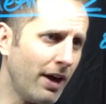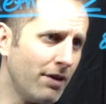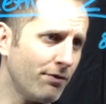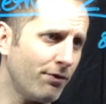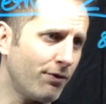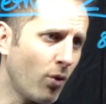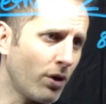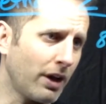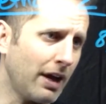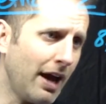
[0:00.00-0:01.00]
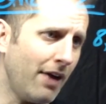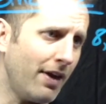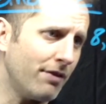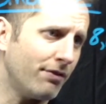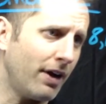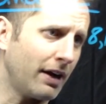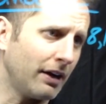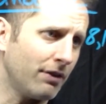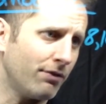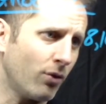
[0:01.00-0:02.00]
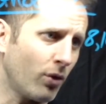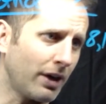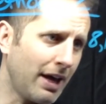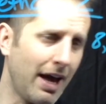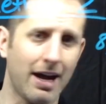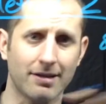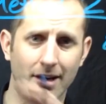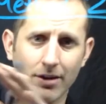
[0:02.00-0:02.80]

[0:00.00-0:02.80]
then 40, and then finally 48.